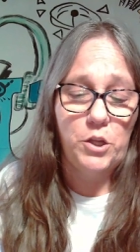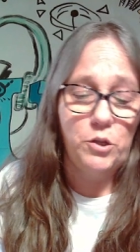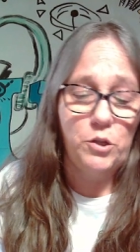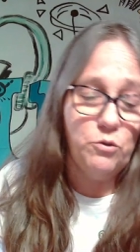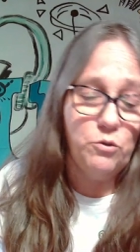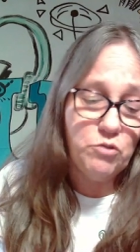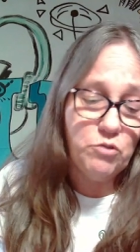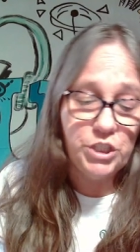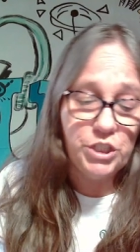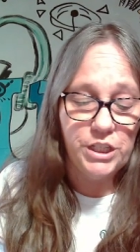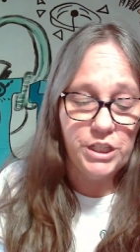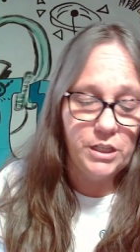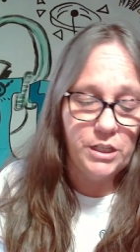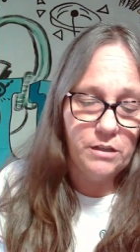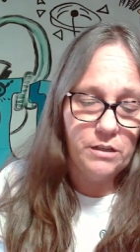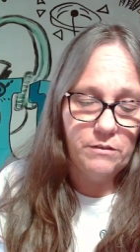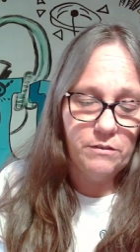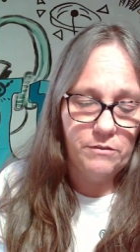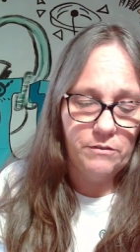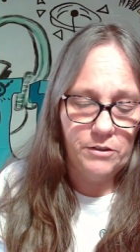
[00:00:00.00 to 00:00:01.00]

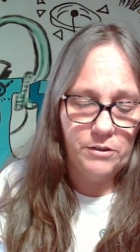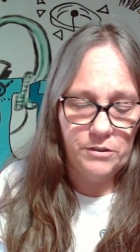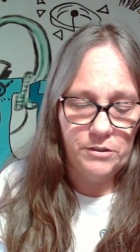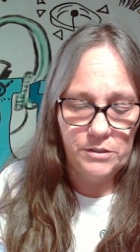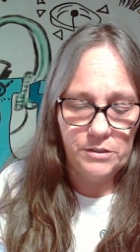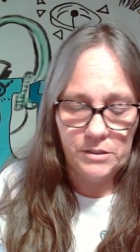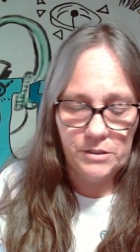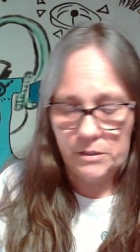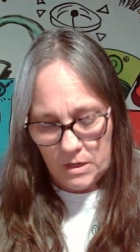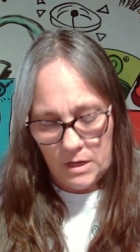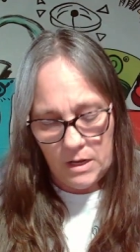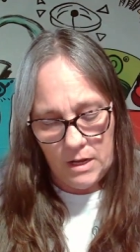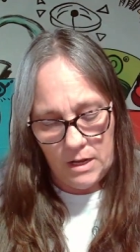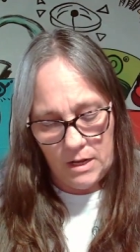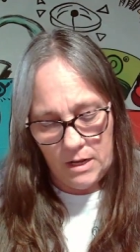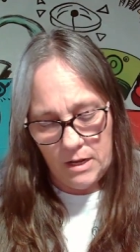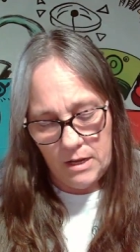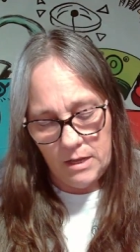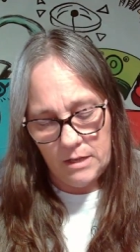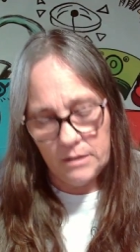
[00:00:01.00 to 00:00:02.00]
Ooshie first.
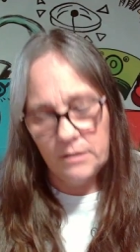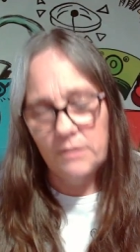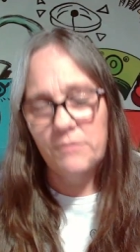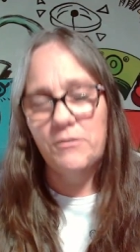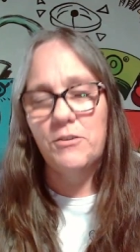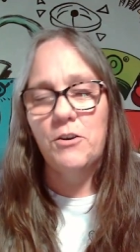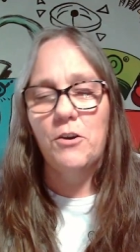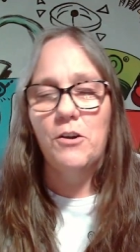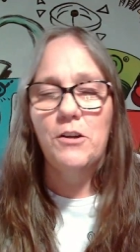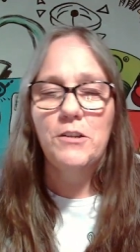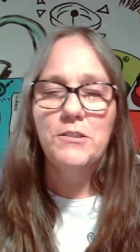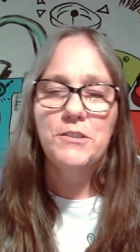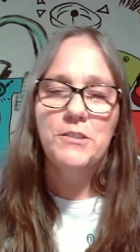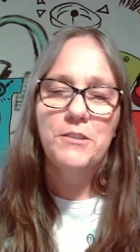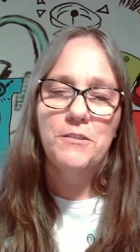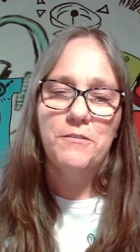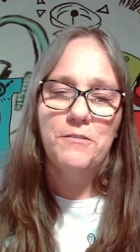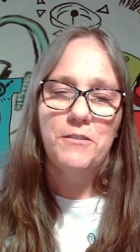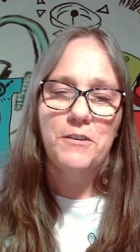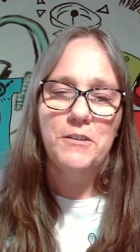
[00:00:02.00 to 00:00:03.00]
And of course,
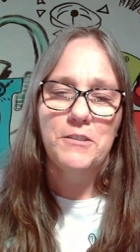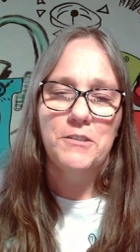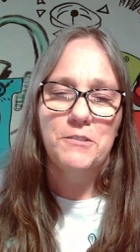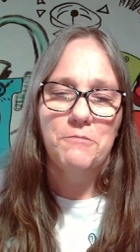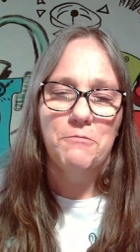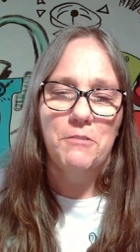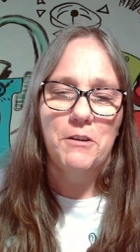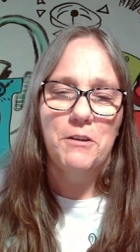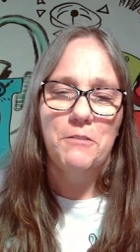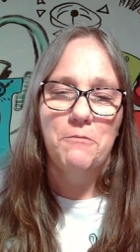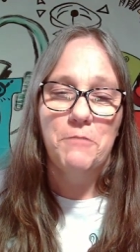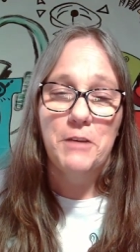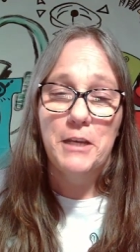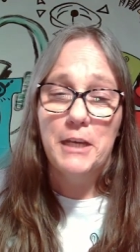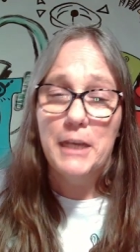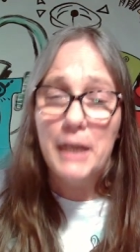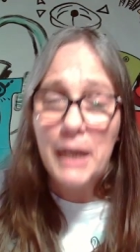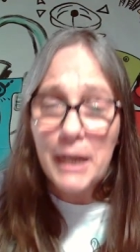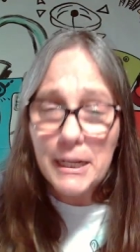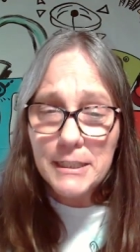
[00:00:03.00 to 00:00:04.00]
the first one we
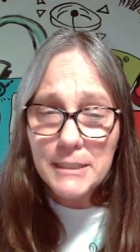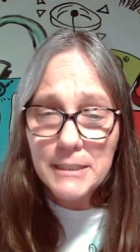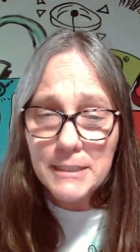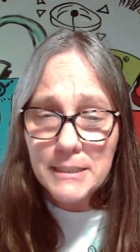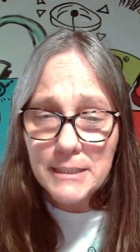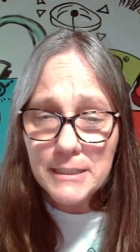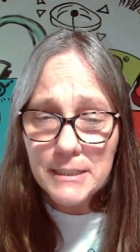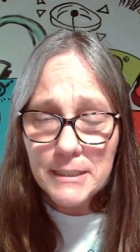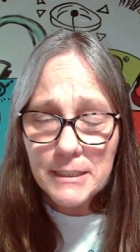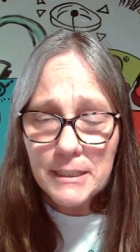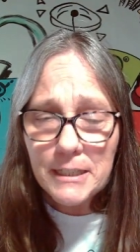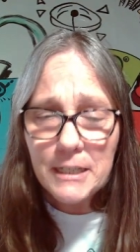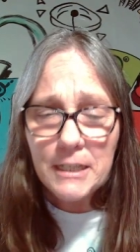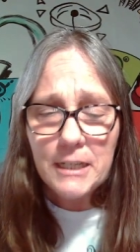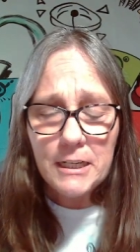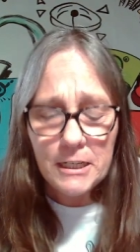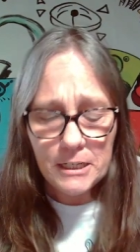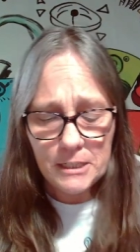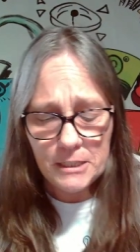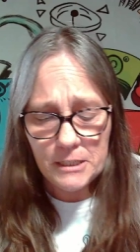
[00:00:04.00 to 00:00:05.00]
get
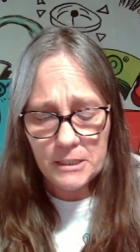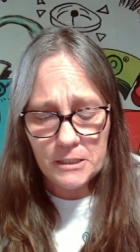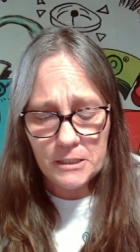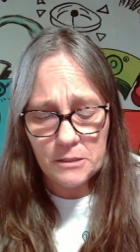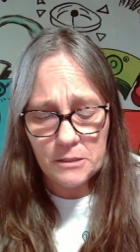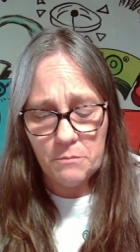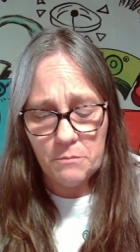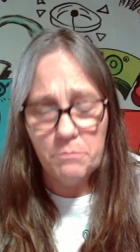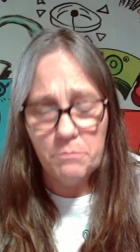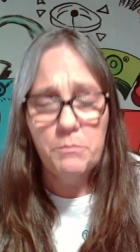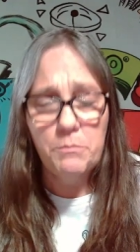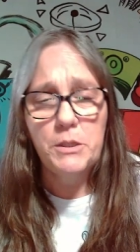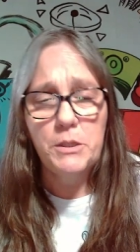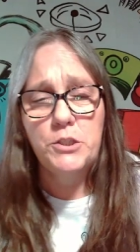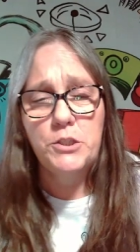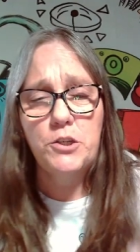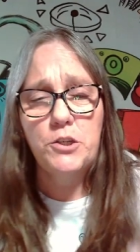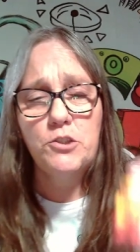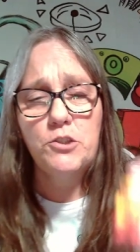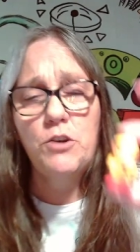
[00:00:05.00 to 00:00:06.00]
is
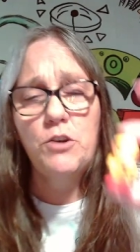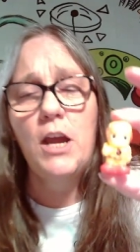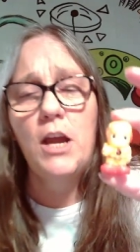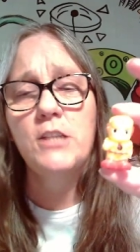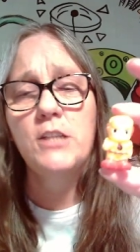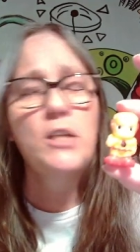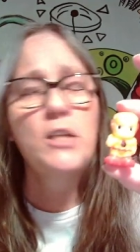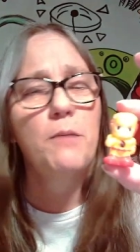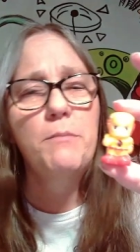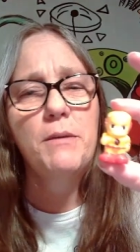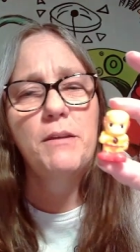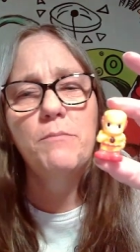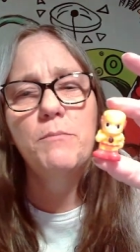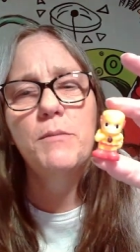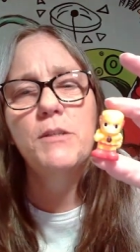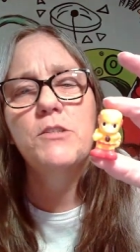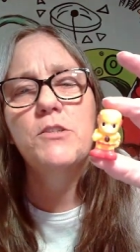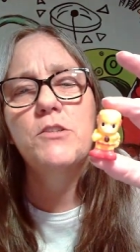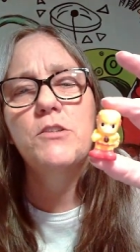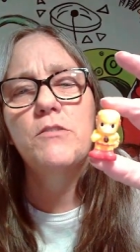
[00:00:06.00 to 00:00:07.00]
Mister Trash. I mean,
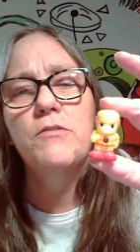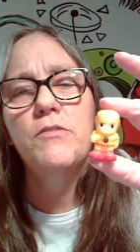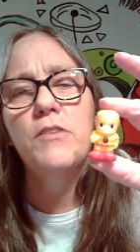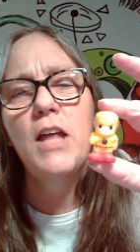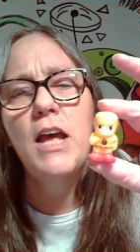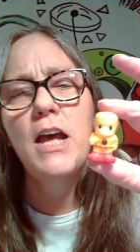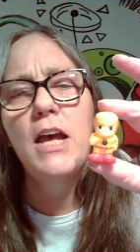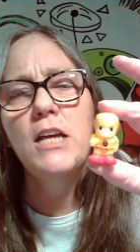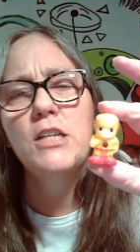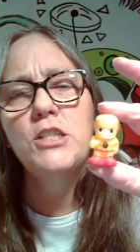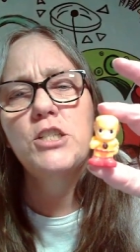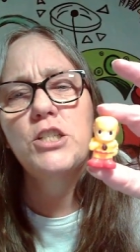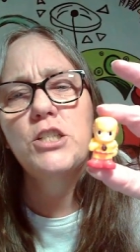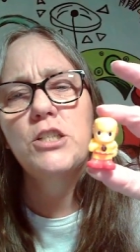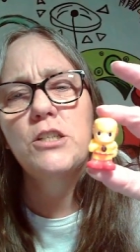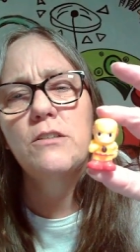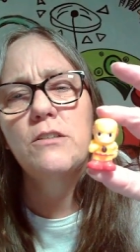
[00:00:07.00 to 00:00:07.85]
Mister Flash.